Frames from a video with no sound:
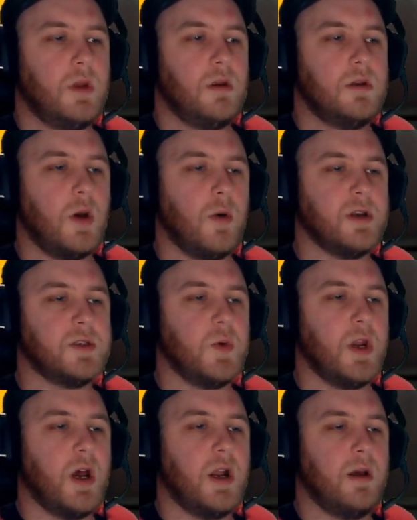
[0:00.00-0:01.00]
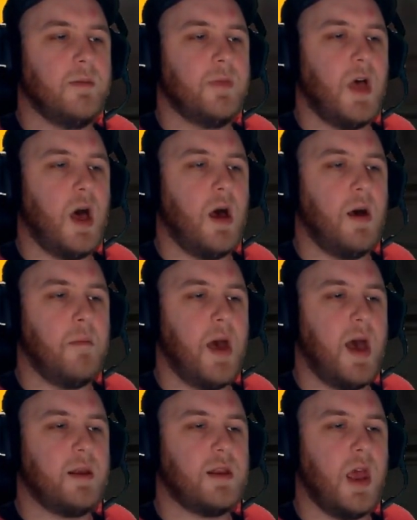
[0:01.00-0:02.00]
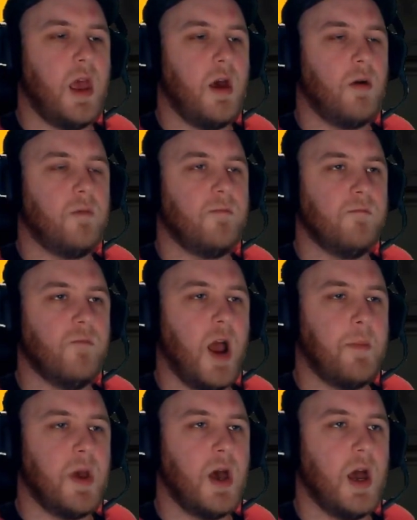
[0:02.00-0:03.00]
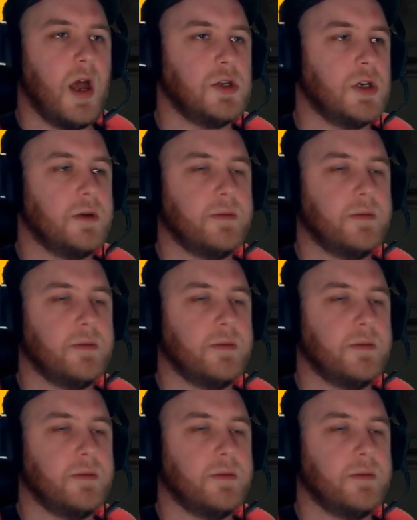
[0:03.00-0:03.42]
Don't worry, sweetheart. I'm back now. Right behind you.